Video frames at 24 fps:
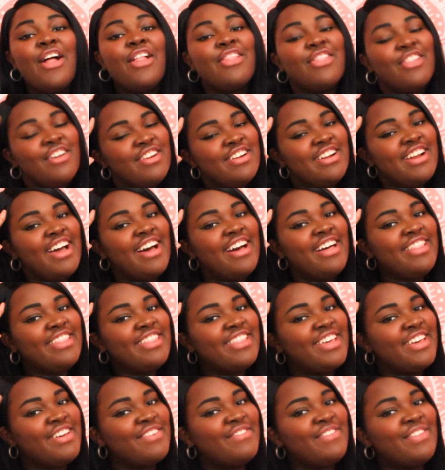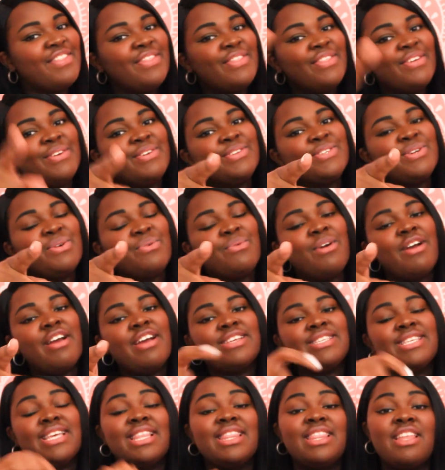Learn how to live, lose your
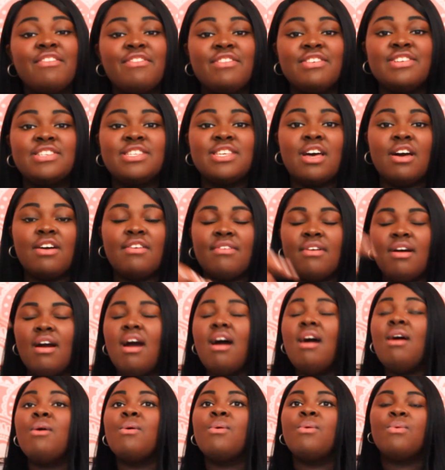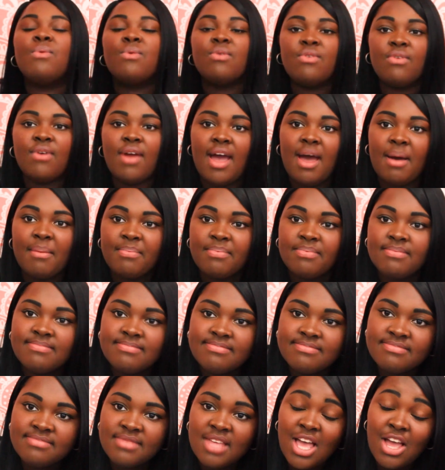worries, and love yourself. Oh, crap.
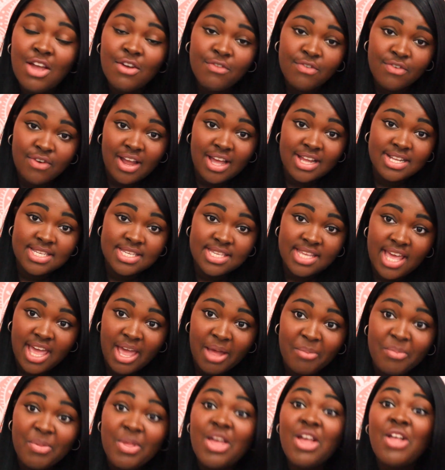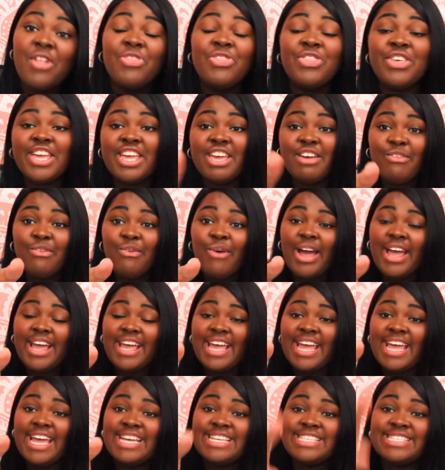Forgot to say. The giveaway
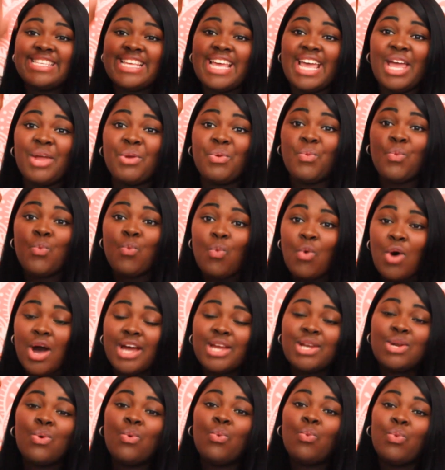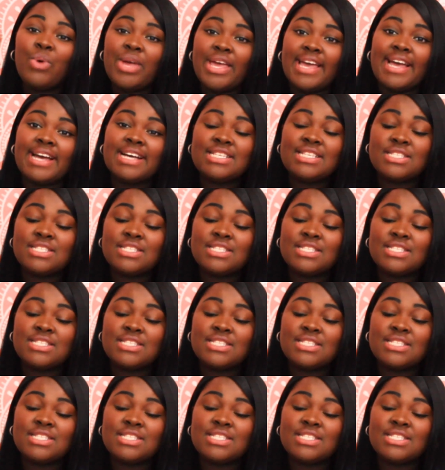ends in one week.